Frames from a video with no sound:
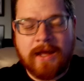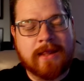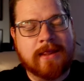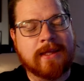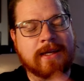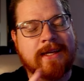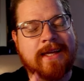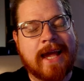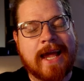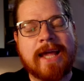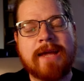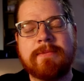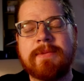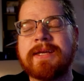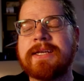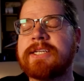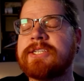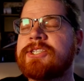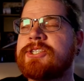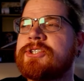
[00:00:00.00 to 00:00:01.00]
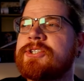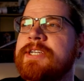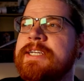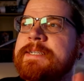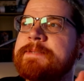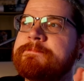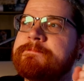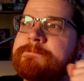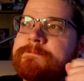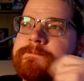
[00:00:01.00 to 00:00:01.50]
The game
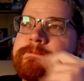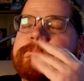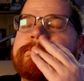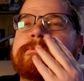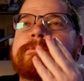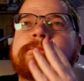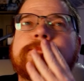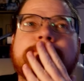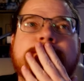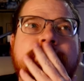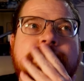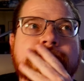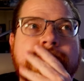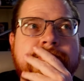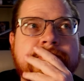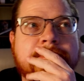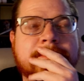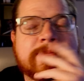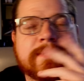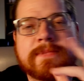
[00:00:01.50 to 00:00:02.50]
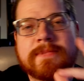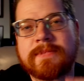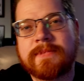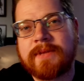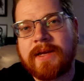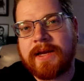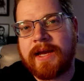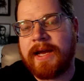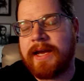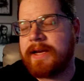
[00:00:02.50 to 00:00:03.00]
industry.
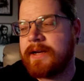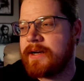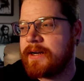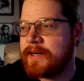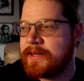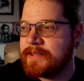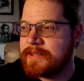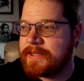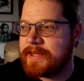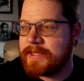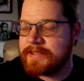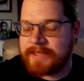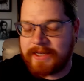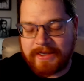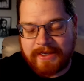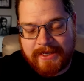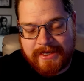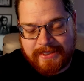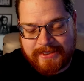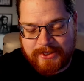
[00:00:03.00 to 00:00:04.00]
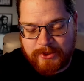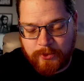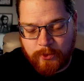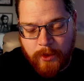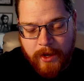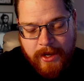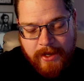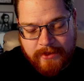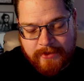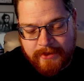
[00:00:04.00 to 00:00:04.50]
Hang on, because I need to
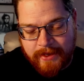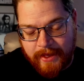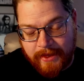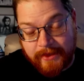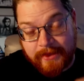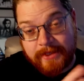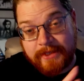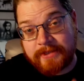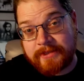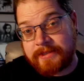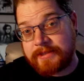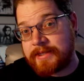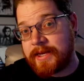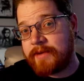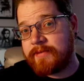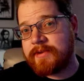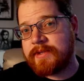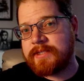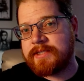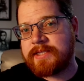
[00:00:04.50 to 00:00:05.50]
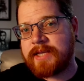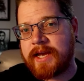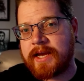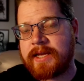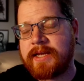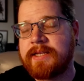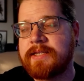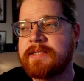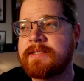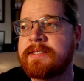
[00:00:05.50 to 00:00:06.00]
wait at least seven
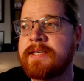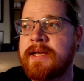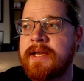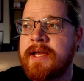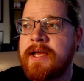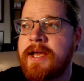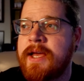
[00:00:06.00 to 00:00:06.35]
seconds